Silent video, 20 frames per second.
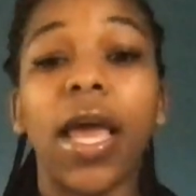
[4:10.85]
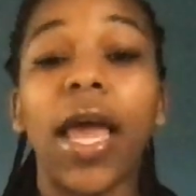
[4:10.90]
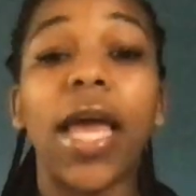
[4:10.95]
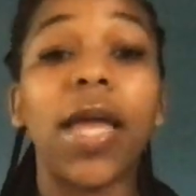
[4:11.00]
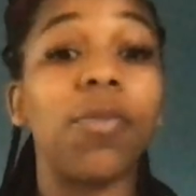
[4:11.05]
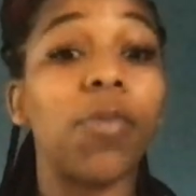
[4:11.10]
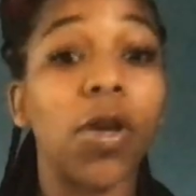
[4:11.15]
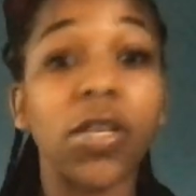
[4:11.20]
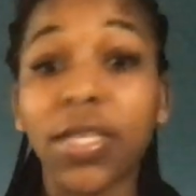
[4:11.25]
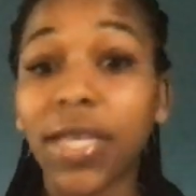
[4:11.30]

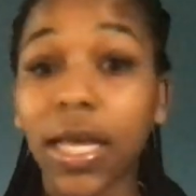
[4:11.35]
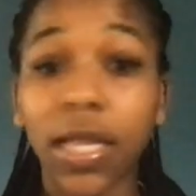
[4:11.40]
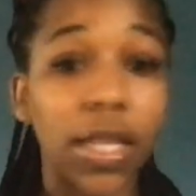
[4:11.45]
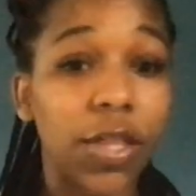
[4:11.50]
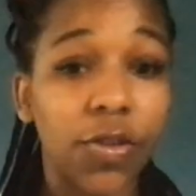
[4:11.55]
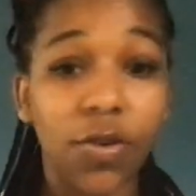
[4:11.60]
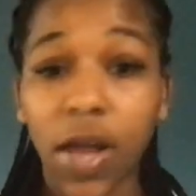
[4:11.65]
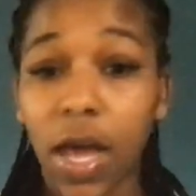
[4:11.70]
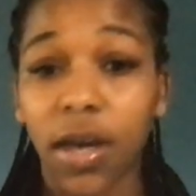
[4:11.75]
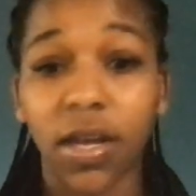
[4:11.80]
And most likely
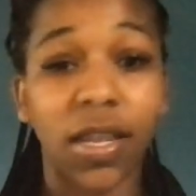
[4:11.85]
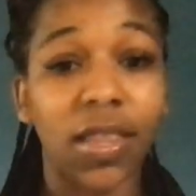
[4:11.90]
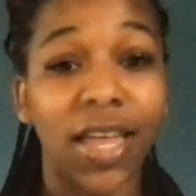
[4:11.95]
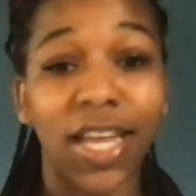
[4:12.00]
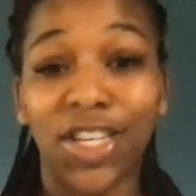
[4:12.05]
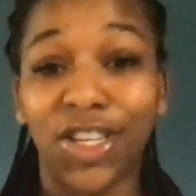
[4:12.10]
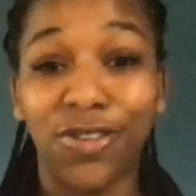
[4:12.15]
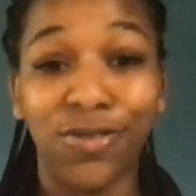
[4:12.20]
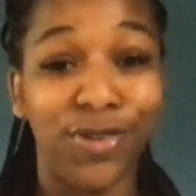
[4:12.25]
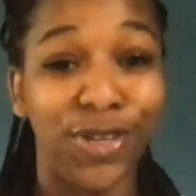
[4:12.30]
they're not going to
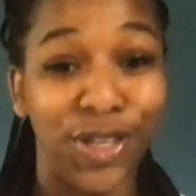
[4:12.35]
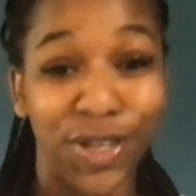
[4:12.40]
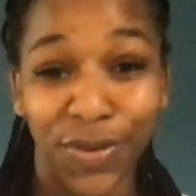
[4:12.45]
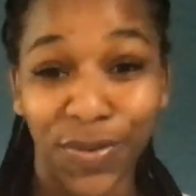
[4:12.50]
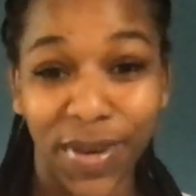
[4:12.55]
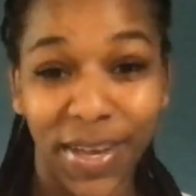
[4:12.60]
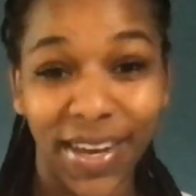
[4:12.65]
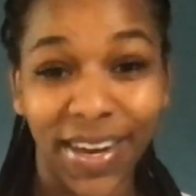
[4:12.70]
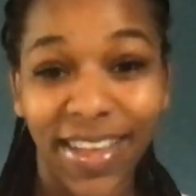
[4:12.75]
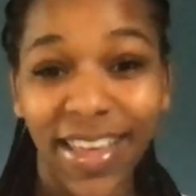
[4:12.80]
let you
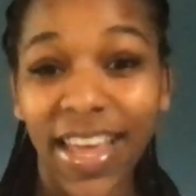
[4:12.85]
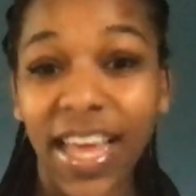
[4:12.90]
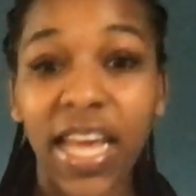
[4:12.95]
do it.